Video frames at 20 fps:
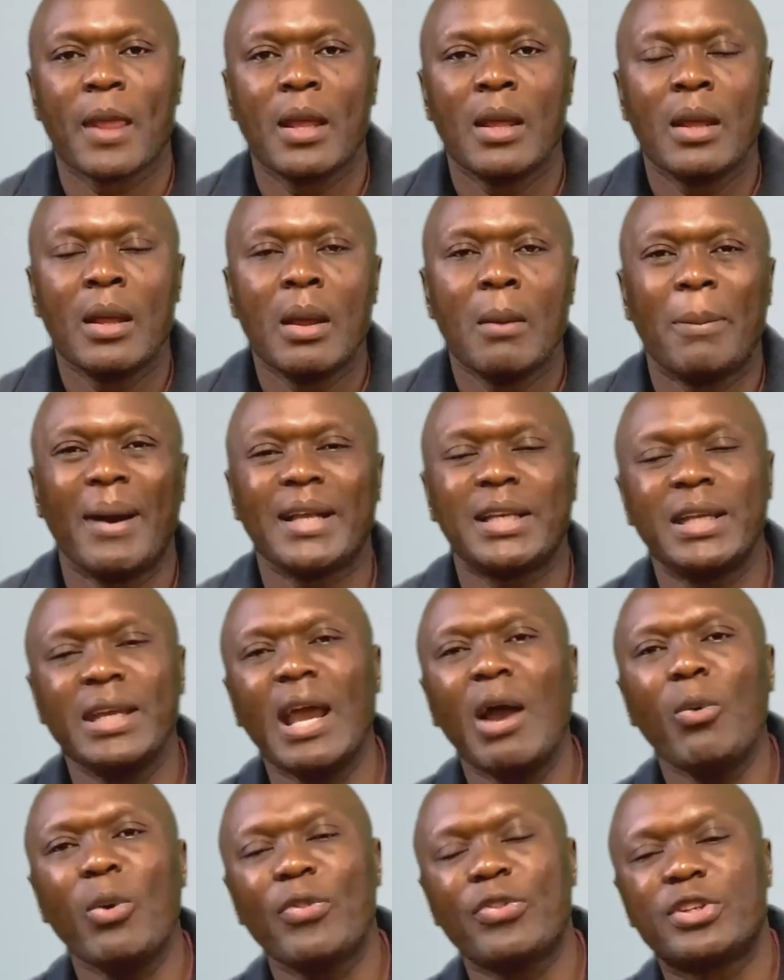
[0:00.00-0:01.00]
But here
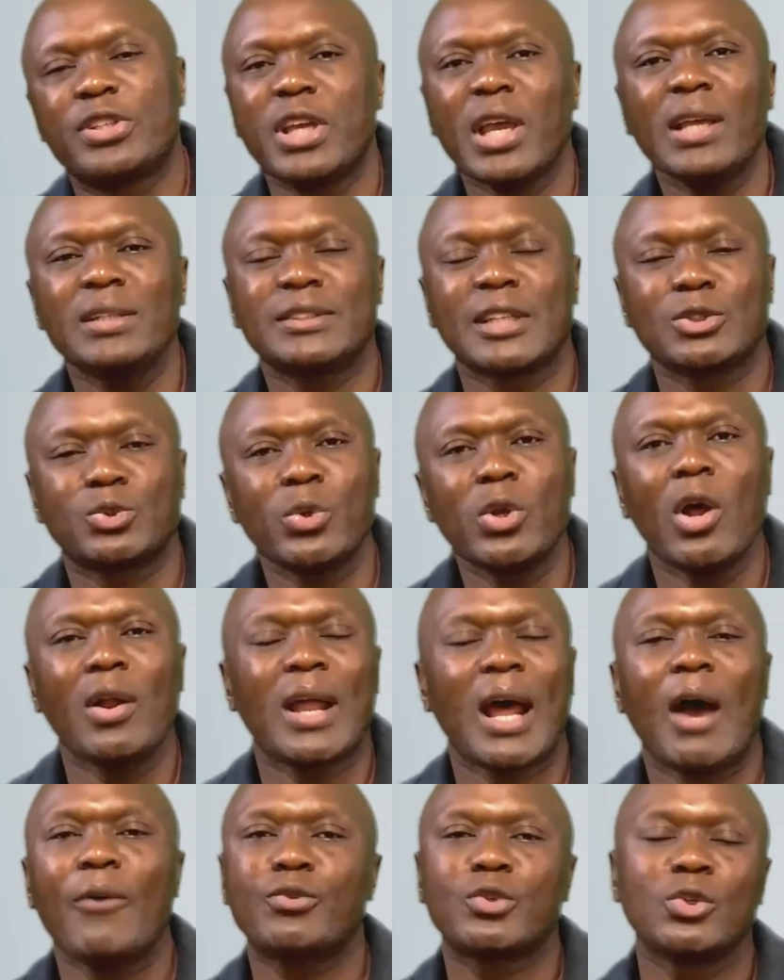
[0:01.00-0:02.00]
with Jesus, we don't have
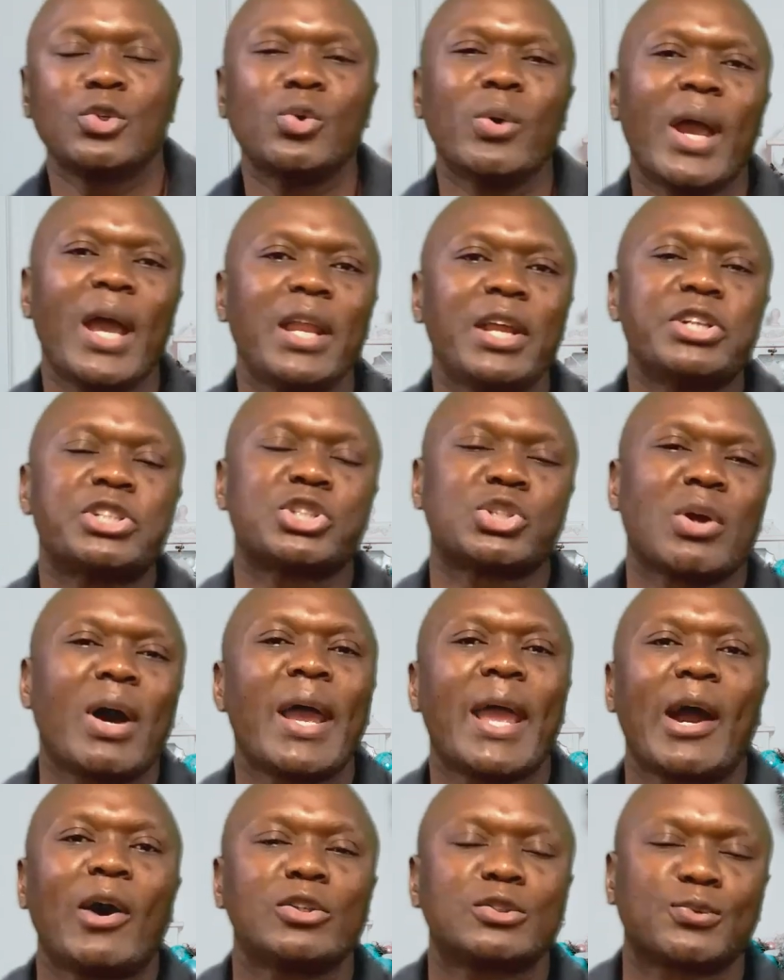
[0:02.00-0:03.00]
to do any
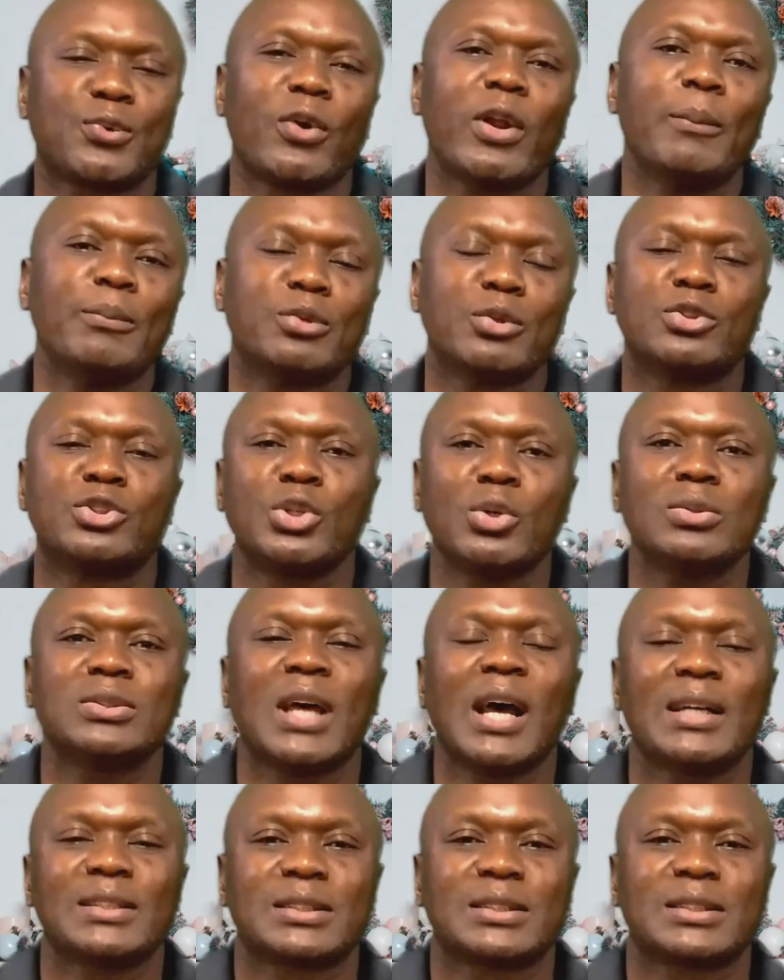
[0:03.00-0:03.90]
tryouts for him to choose us.